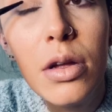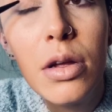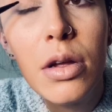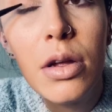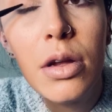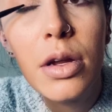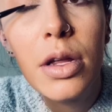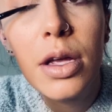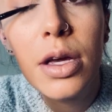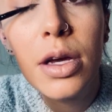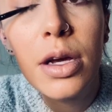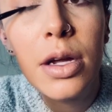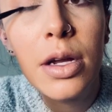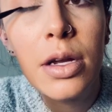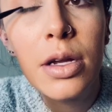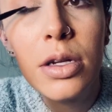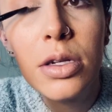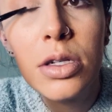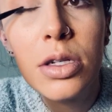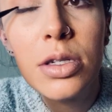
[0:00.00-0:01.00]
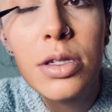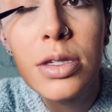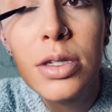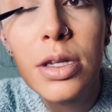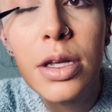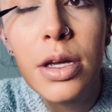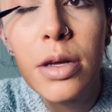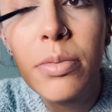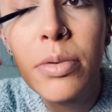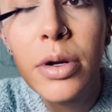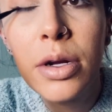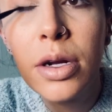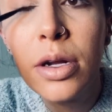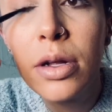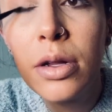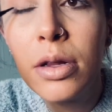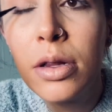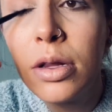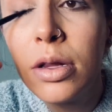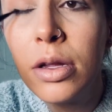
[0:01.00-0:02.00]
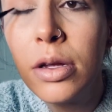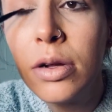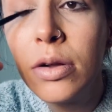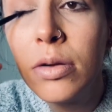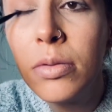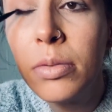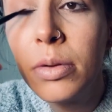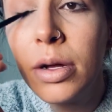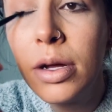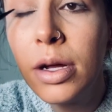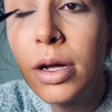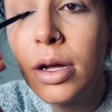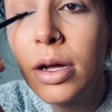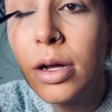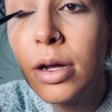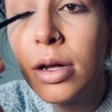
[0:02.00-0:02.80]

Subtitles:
And I kind of just like put a little bit,